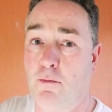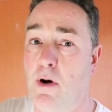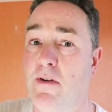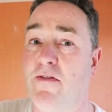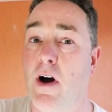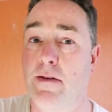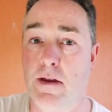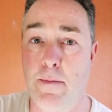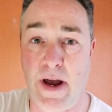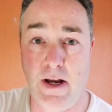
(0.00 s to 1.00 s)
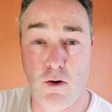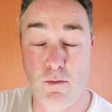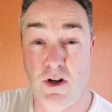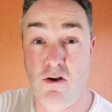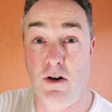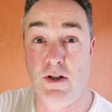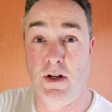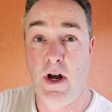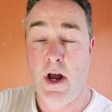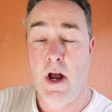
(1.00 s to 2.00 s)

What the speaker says: you'll probably find that the paint comes across,